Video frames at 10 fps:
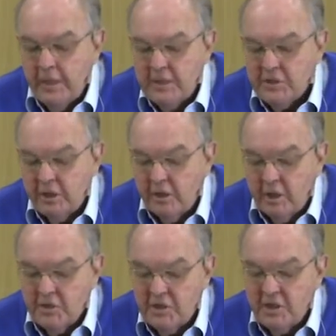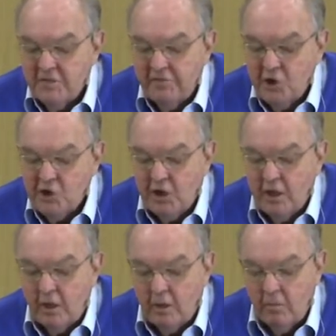And so God says, fetch a
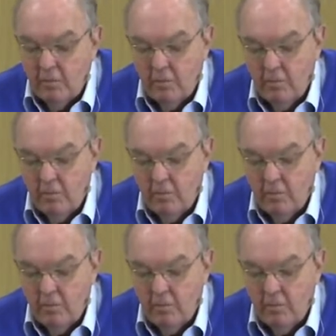cow.